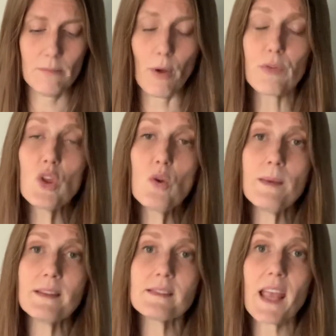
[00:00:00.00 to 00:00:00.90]
both
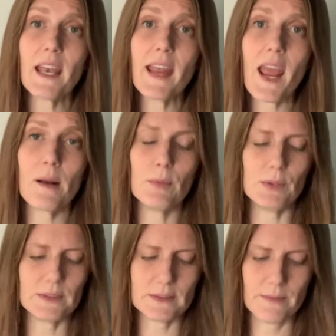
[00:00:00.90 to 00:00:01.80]
humans and
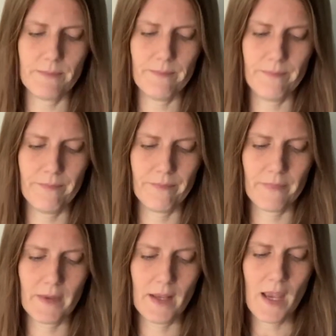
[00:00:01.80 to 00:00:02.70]
animals.
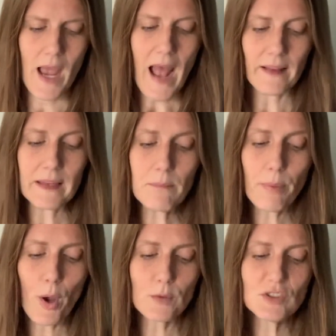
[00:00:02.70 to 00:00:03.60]
I'll
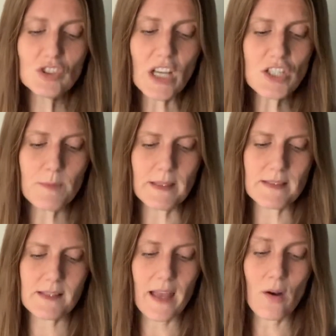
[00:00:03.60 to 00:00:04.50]
impose
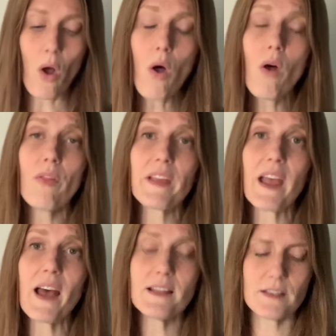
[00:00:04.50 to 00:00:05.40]
judgments on all the
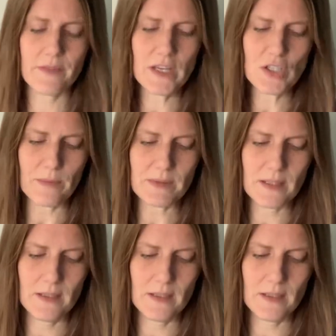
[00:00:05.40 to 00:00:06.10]
gods of Egypt.